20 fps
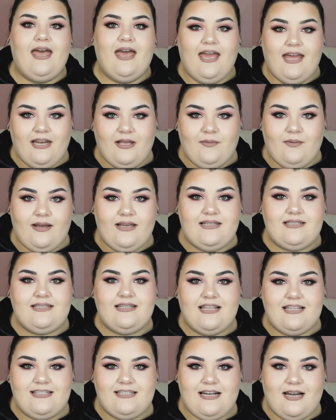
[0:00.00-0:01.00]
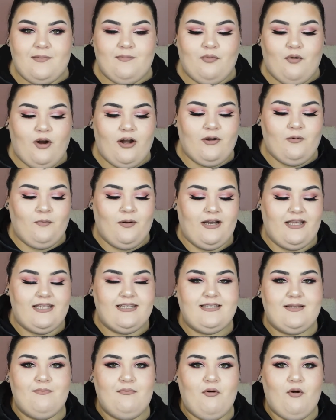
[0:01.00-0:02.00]
Anyways, that's not important. What
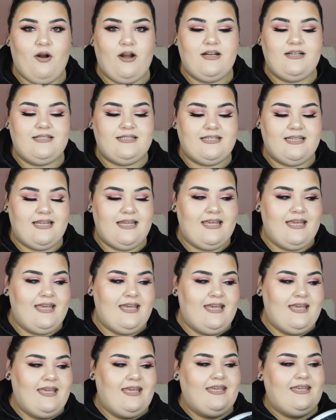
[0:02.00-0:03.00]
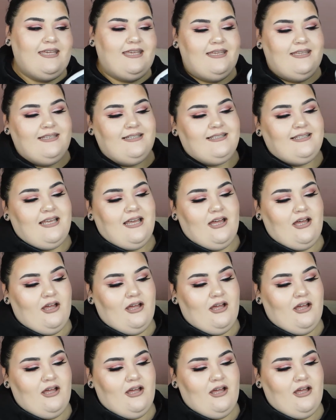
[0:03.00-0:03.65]
is important is